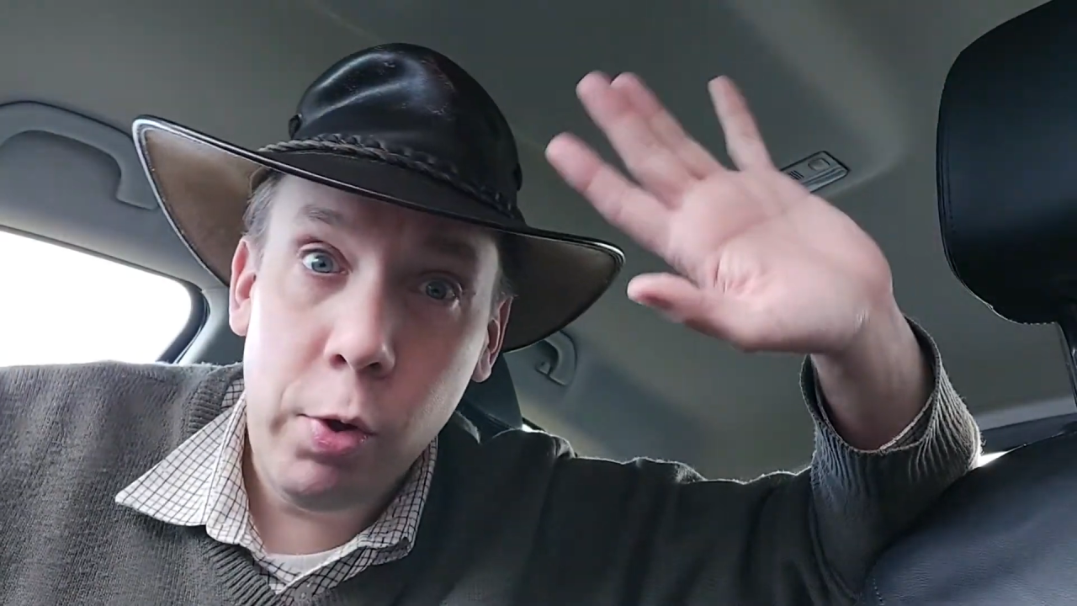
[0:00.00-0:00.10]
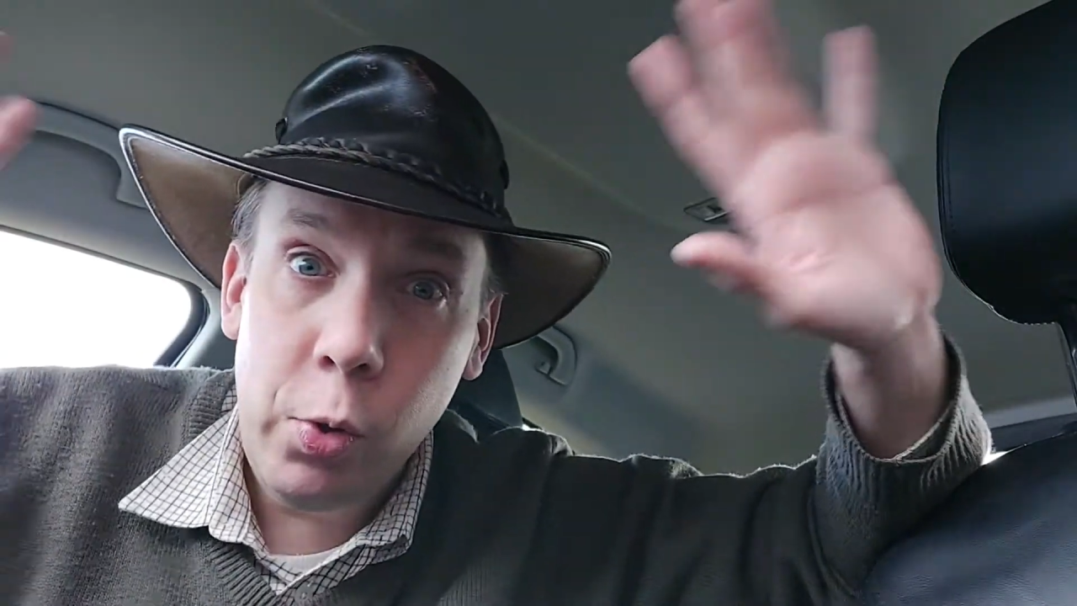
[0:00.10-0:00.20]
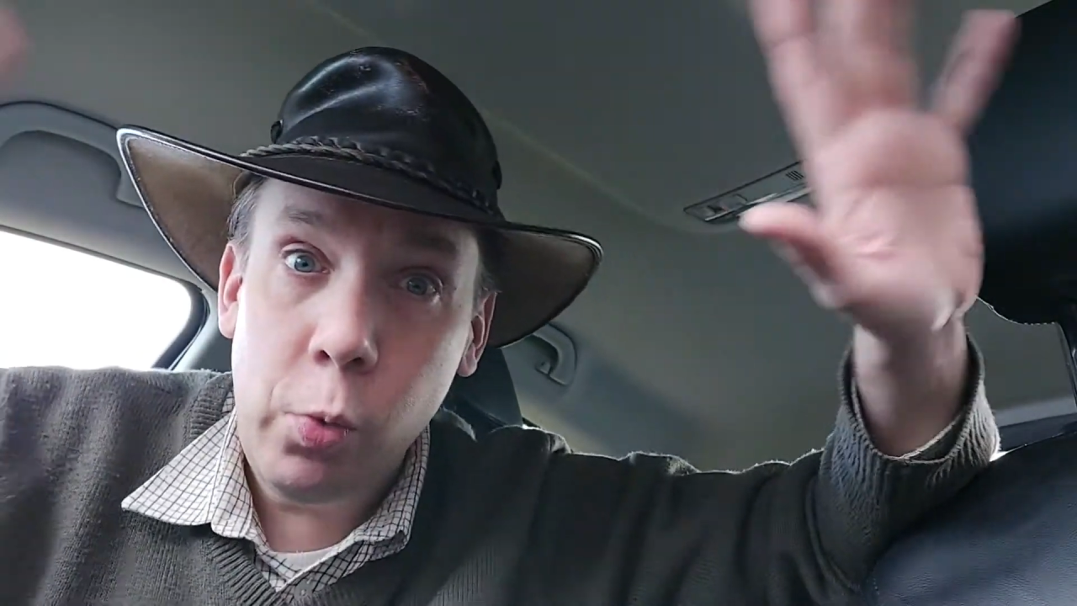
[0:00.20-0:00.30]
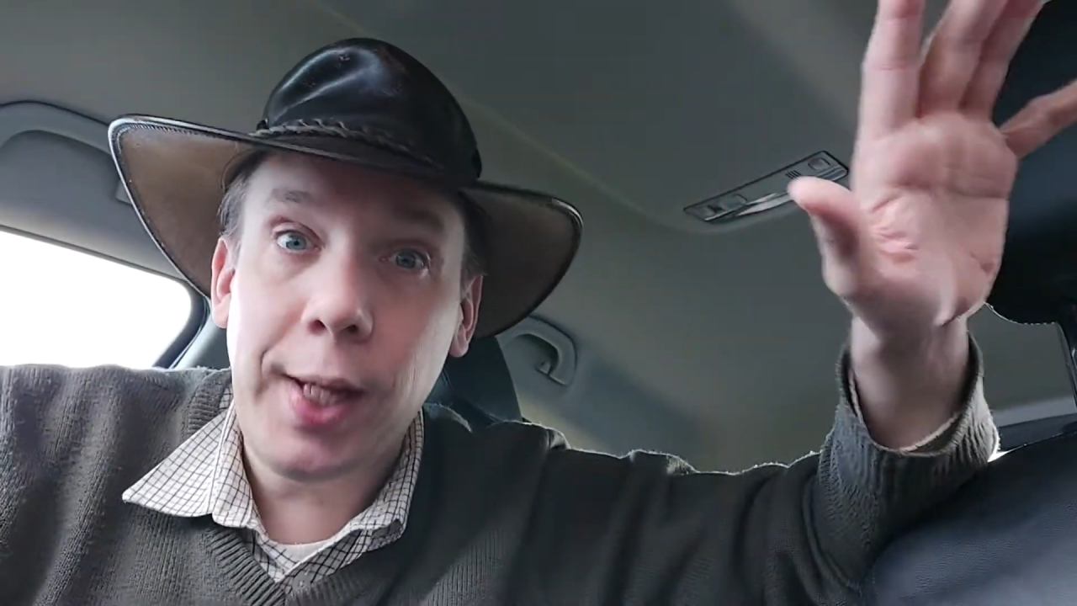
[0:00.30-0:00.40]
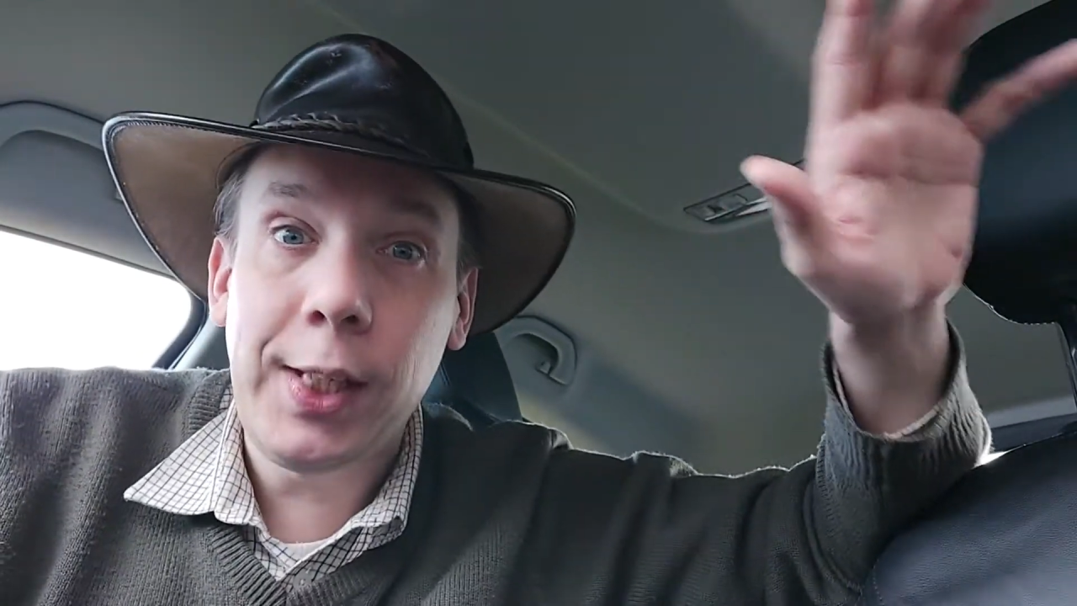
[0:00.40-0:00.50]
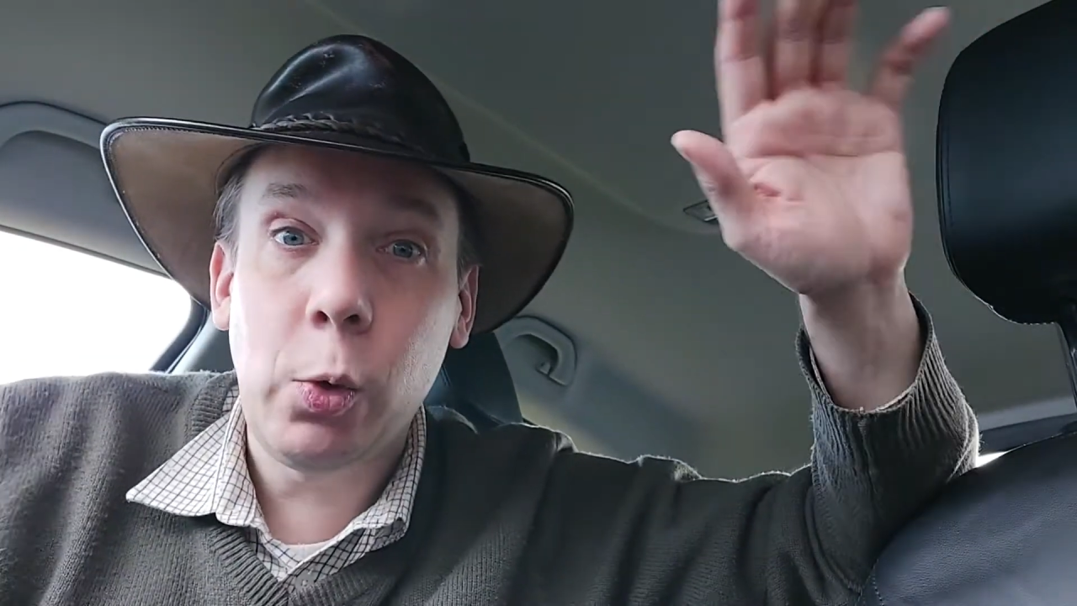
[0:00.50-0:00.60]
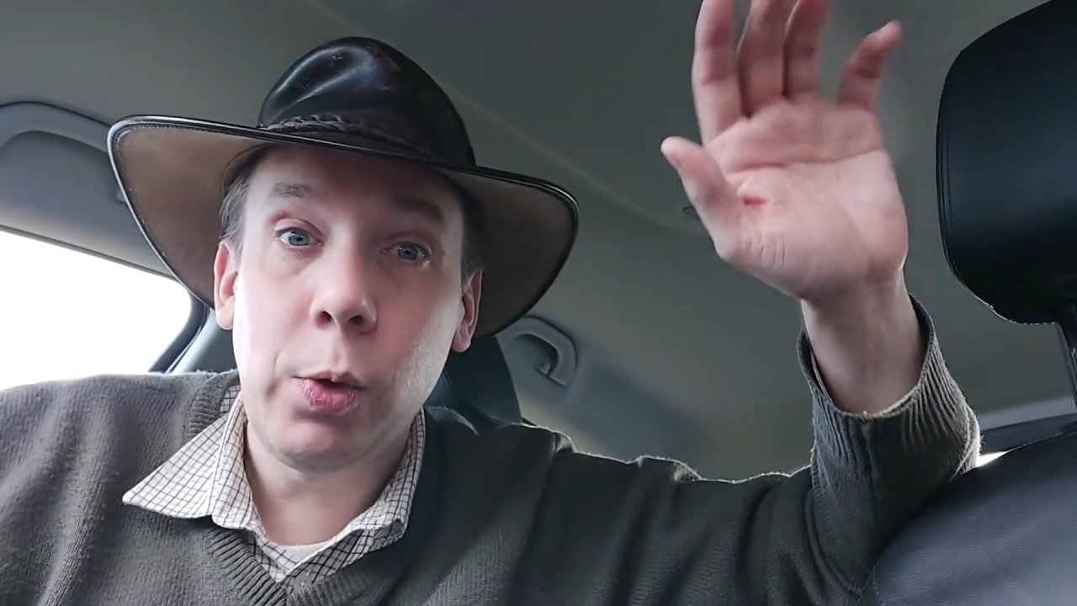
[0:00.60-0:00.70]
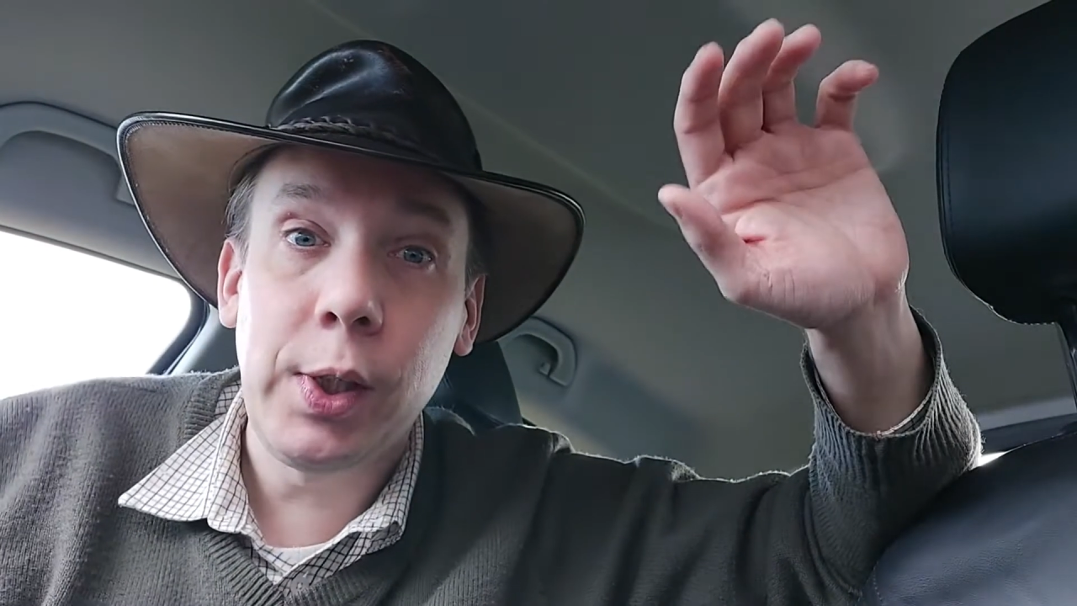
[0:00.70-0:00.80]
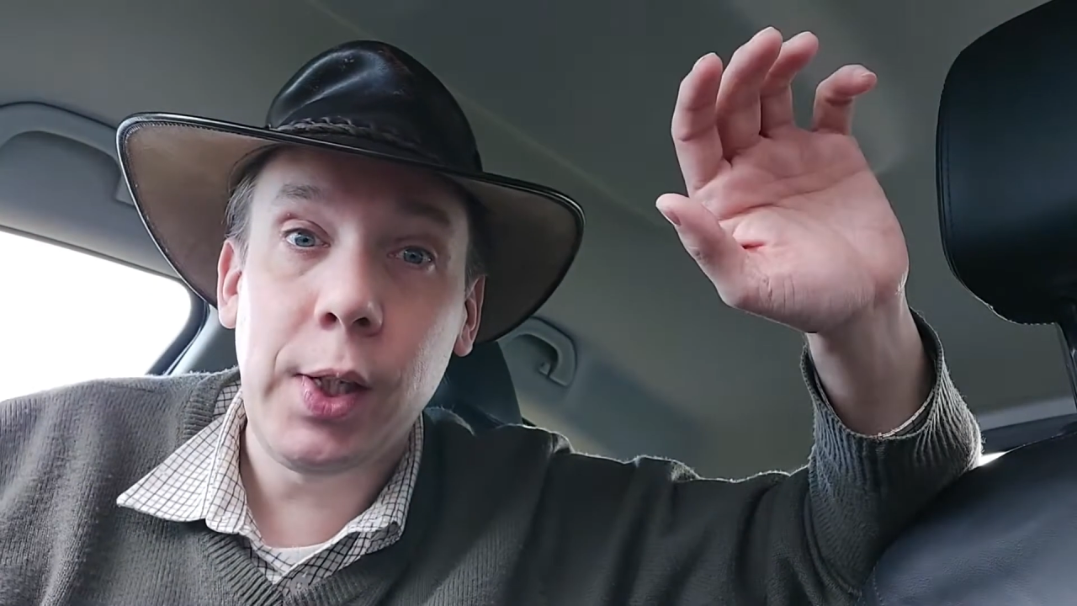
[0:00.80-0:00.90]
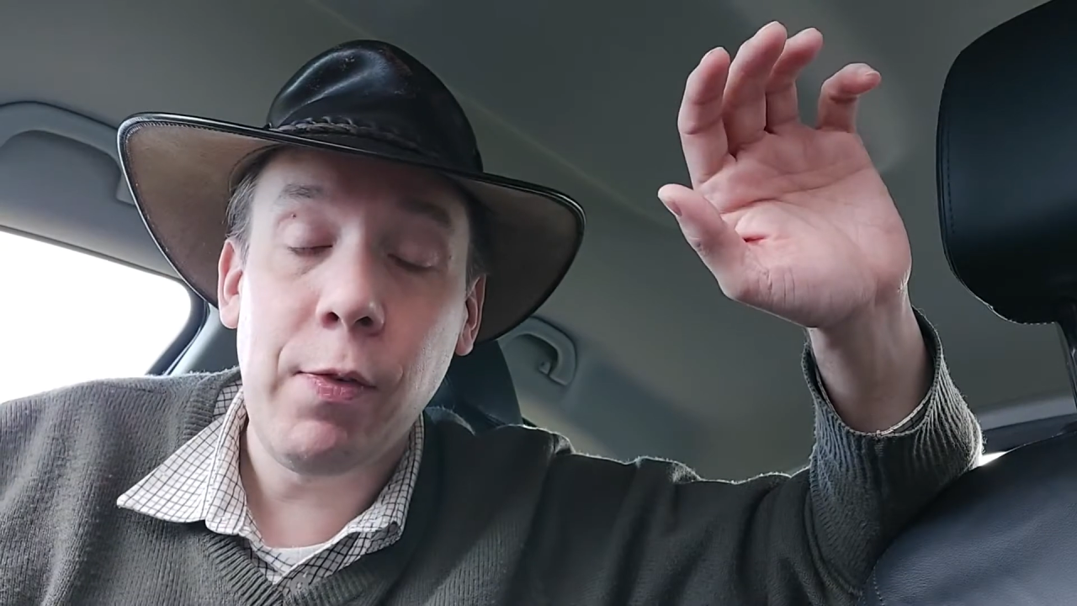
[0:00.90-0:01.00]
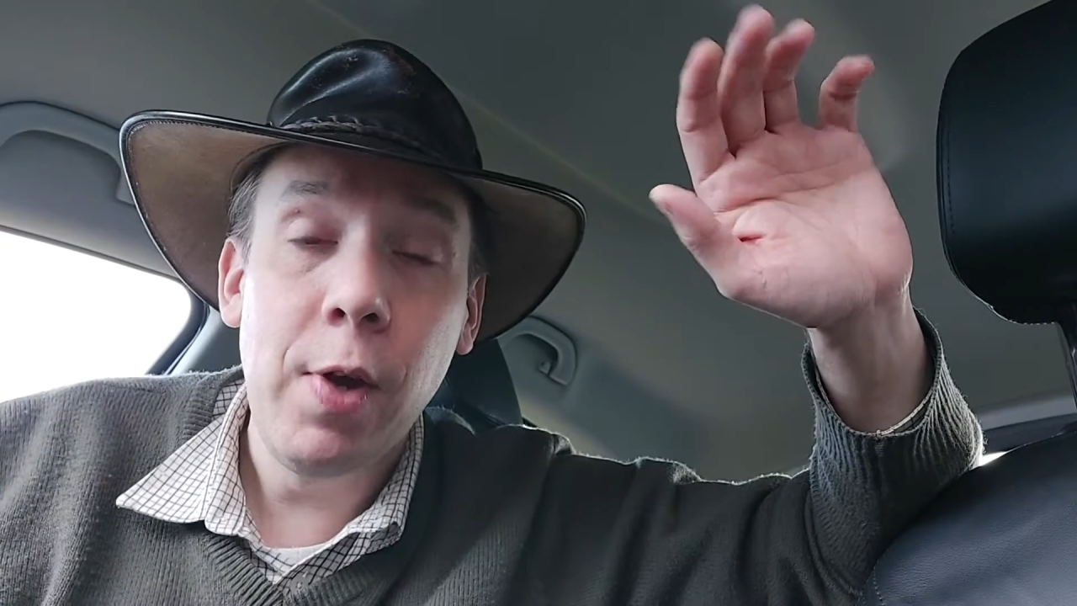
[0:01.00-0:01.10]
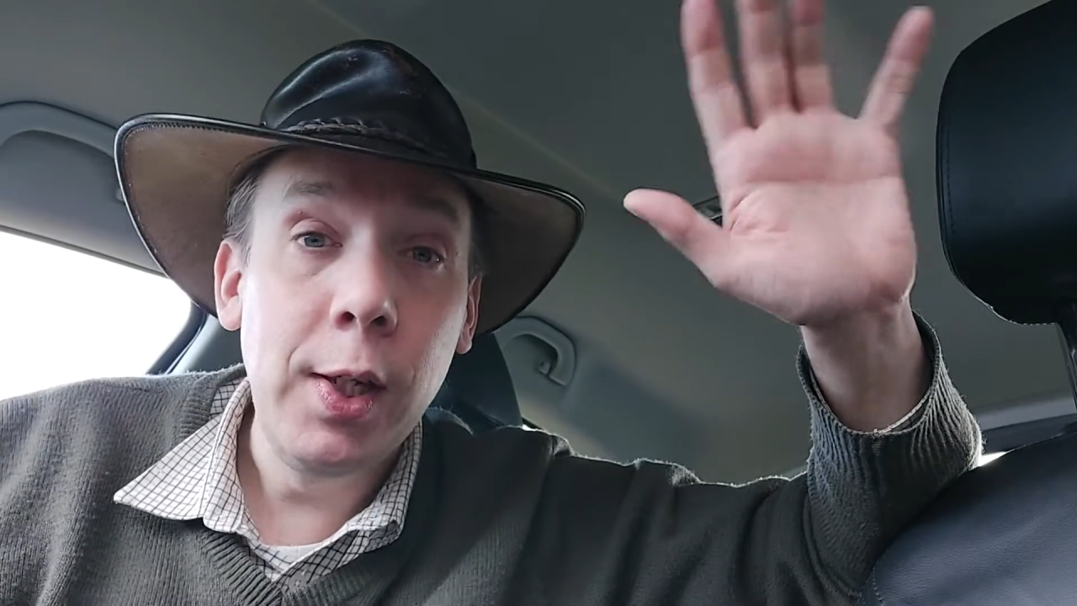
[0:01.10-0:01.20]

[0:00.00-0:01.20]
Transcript: and all that sort of stuff.